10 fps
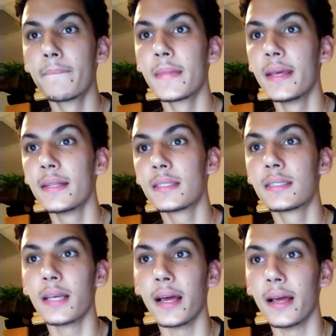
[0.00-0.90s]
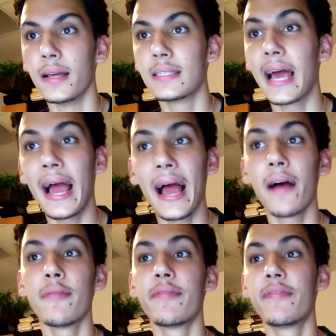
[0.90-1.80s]
It says,
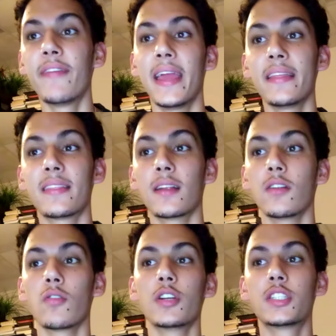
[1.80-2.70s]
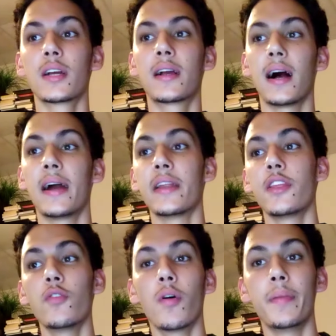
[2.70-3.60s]
Have faith in the Lord your God, and
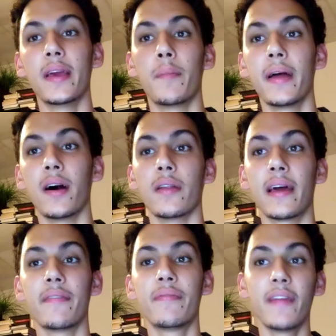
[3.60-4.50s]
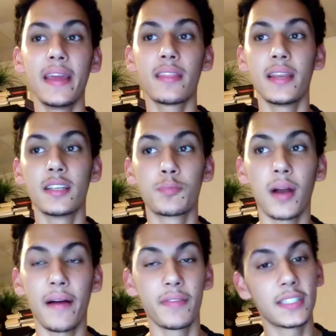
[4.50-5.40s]
you will be upheld. Have faith in his
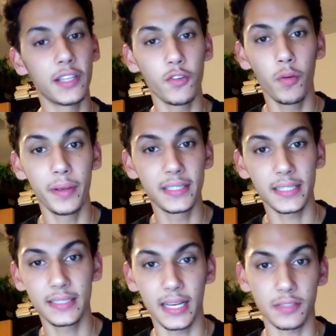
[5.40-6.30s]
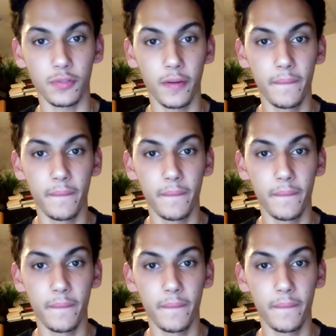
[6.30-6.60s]
prophets, and you will be successful